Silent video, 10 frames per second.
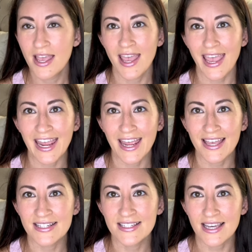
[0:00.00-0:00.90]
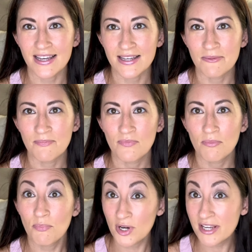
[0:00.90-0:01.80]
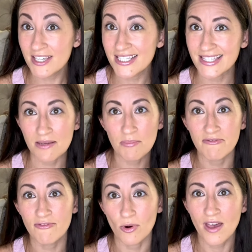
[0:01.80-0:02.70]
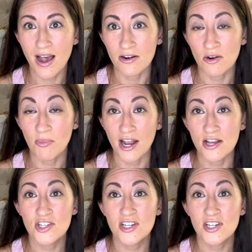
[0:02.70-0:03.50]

And previously, before the AutoBrush,